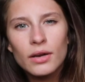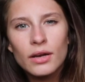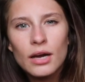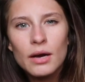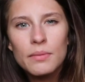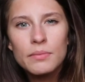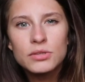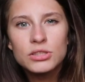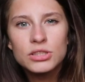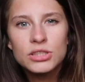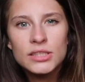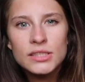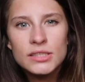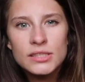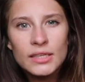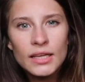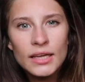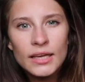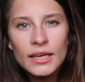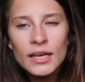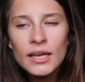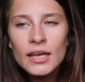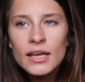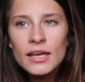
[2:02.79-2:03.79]
want to come and she's
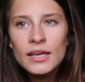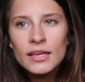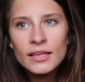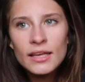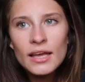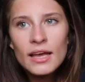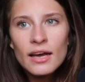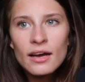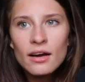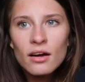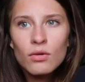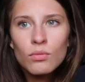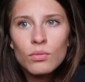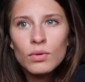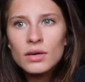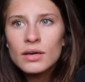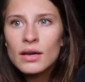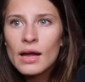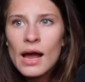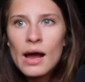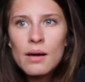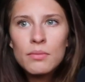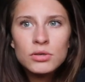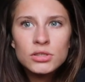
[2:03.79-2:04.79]
like yeah what
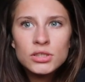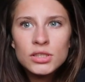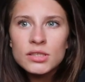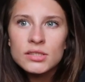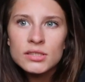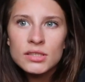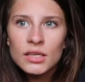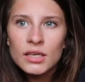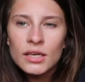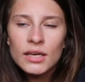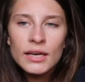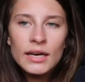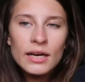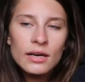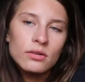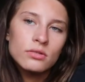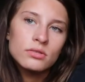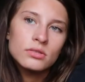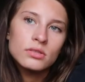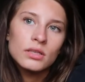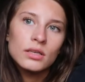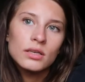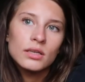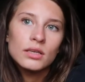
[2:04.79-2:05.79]
how much is it and I
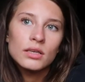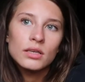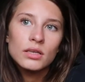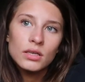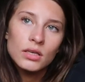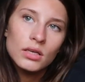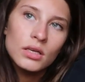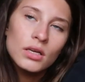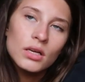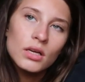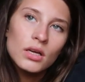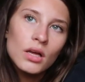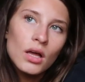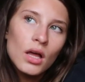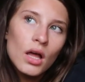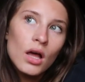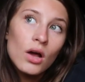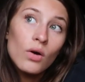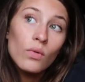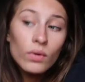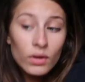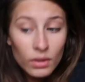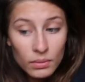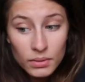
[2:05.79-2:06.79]
was like
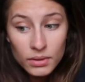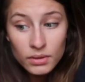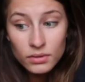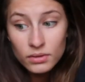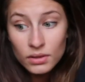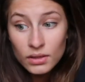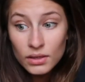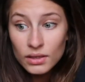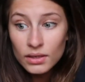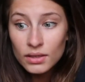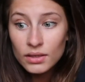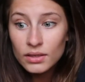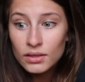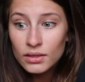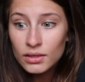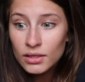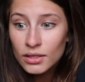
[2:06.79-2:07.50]
well about that